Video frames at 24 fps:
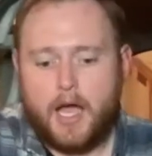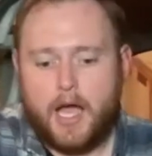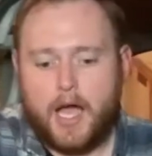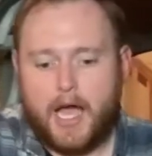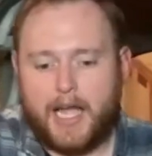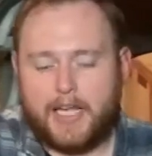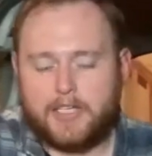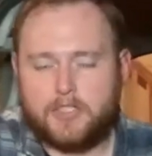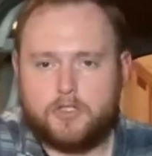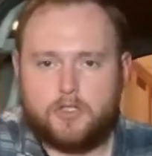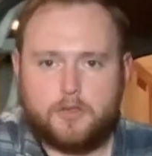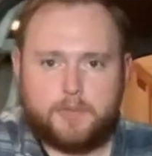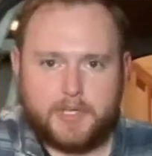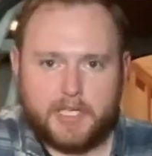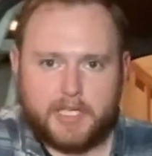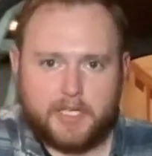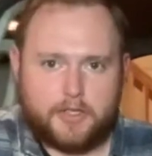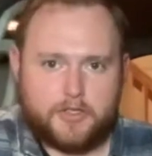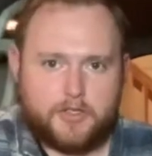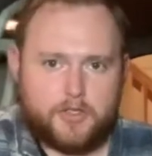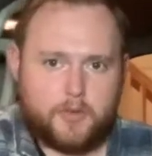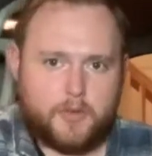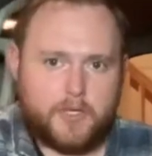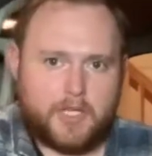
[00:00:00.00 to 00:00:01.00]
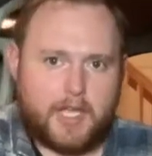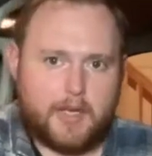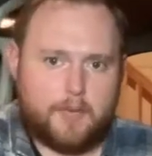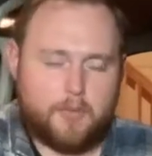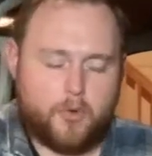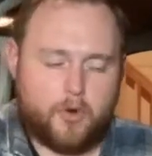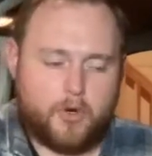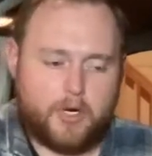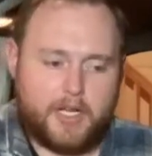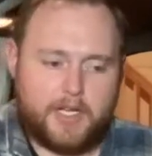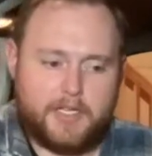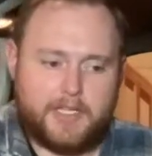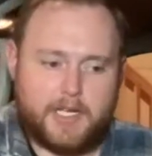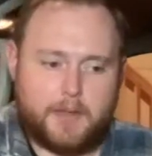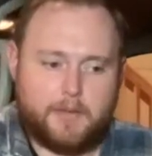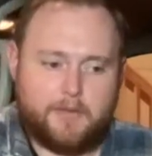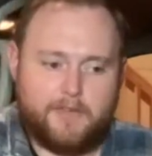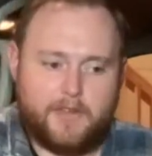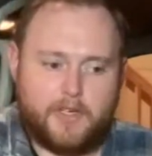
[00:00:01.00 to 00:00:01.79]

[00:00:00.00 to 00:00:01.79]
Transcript: I do plan on doing a more in-depth